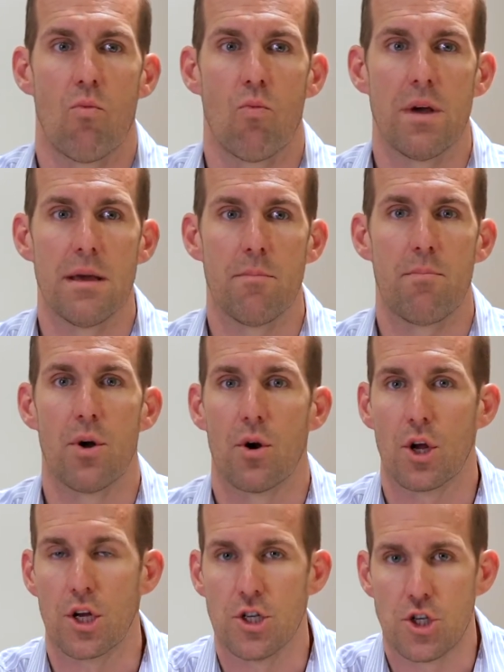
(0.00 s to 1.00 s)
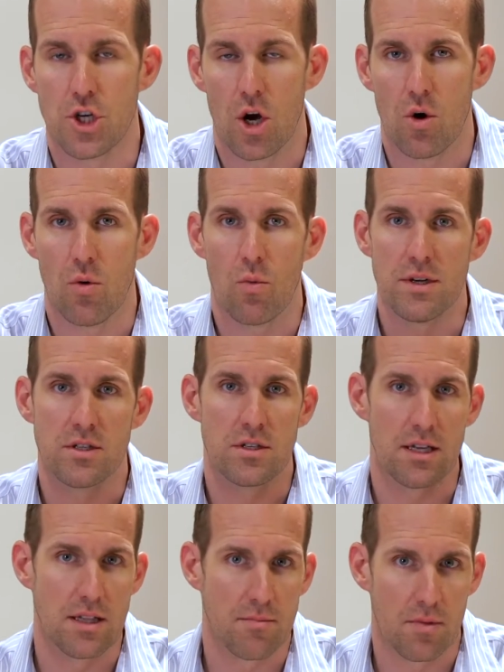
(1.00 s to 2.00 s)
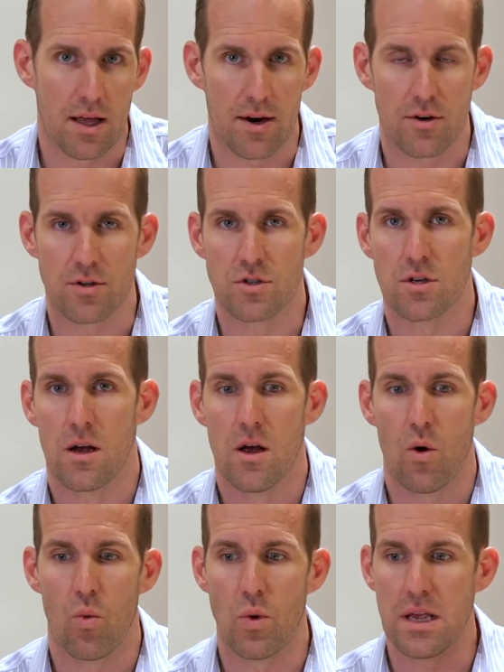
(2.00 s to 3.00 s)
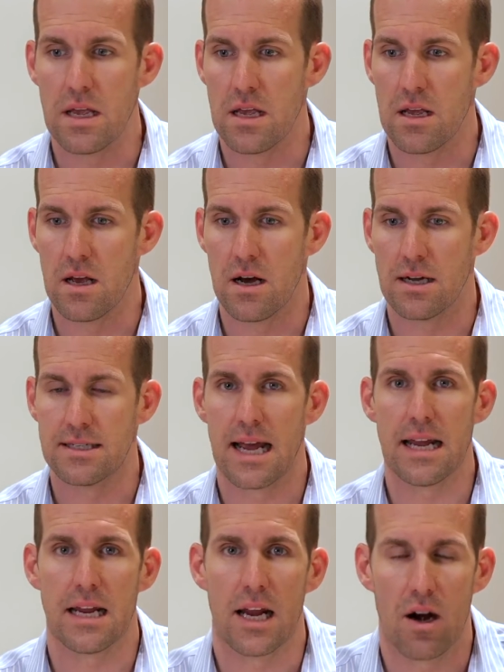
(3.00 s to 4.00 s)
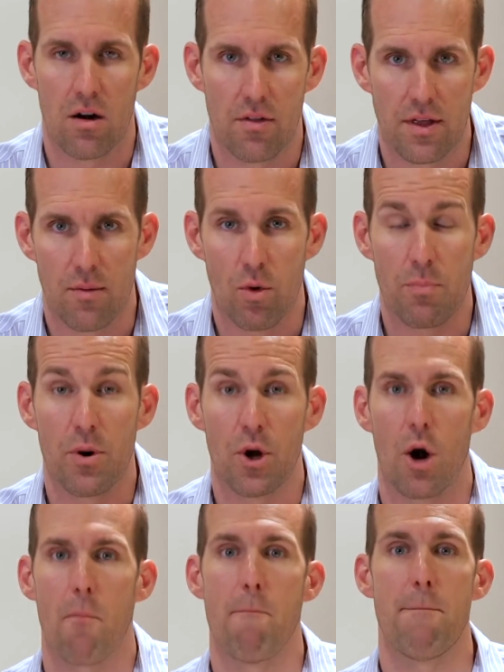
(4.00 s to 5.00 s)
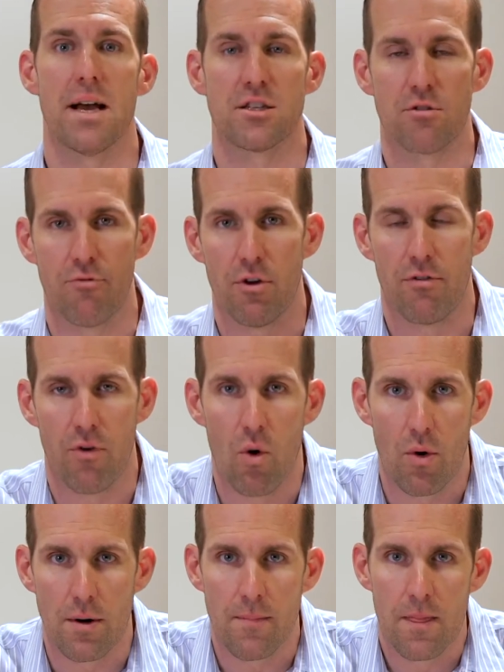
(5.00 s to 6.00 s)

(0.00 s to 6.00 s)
We put on a good show, we send them letters, we take care of them, we put our best foot forward.